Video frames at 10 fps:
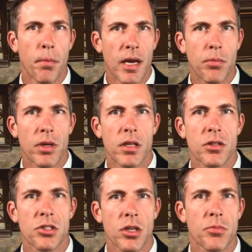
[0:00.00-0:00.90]
may be the
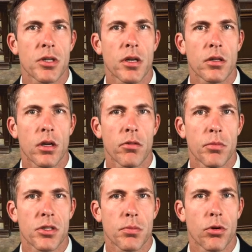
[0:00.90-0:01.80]
subject of the
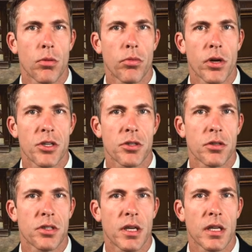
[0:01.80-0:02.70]
misappropriation or
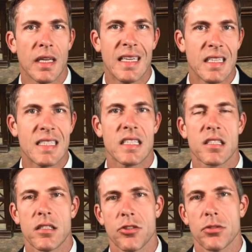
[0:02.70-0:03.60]
taking is
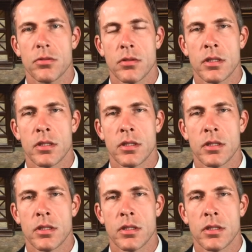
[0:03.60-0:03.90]
essential.